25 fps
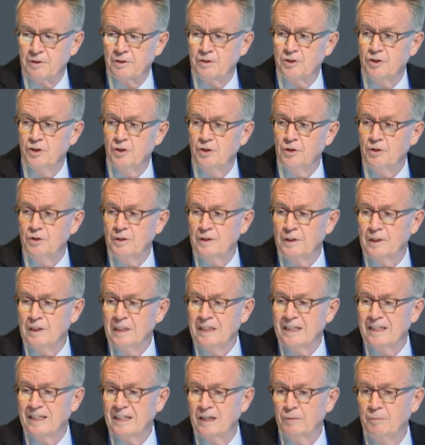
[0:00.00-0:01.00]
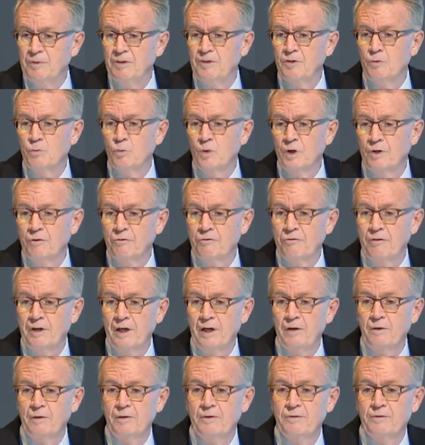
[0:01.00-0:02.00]
to turn income into
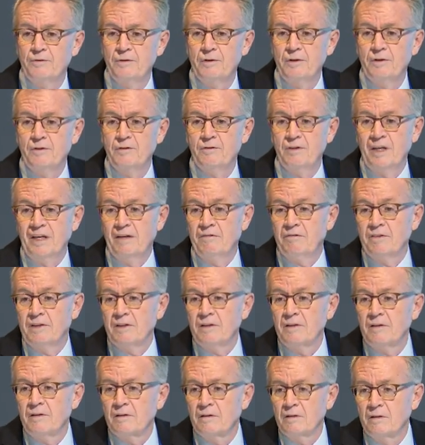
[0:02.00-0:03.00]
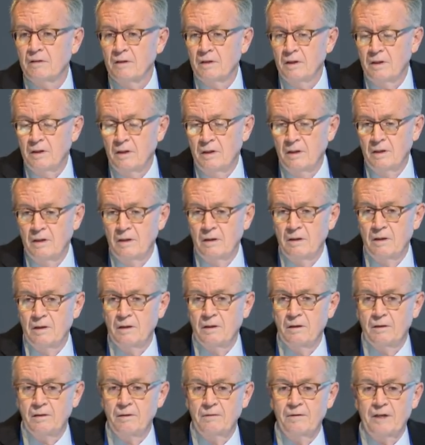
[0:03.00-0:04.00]
welfare is evident.
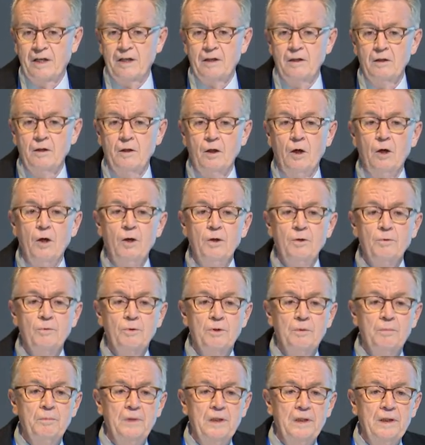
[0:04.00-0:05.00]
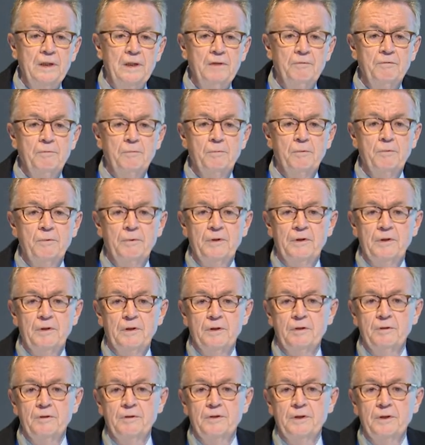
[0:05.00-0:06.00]
That alone would mean, even
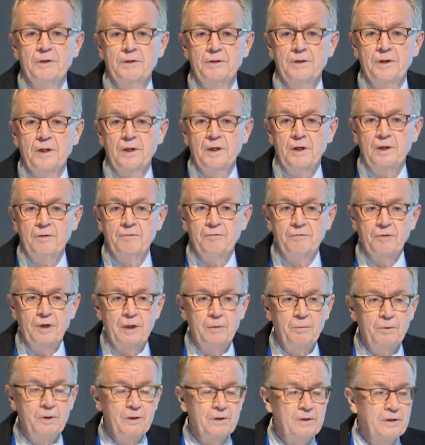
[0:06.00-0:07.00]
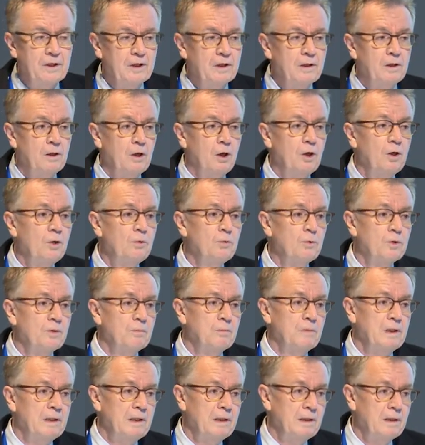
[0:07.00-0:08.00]
within a utilitarian framework, that alone
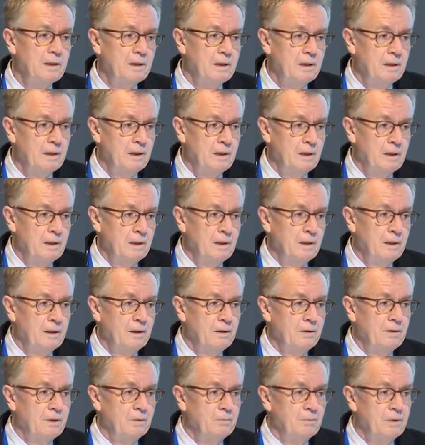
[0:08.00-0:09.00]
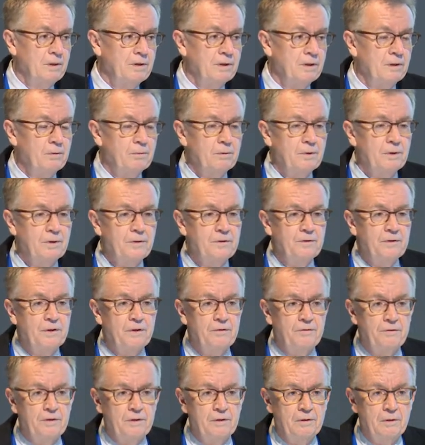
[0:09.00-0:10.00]
would mean that we don't want
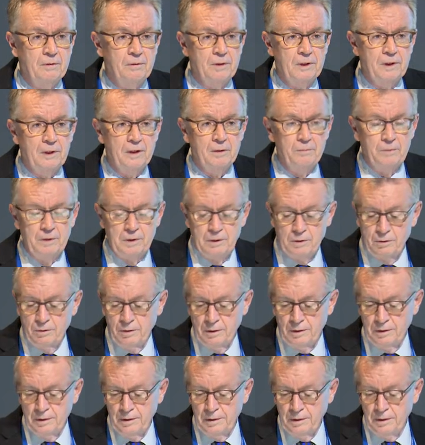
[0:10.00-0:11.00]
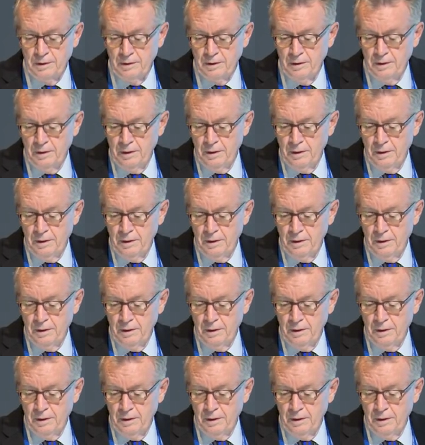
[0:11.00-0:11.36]
zero income inequality.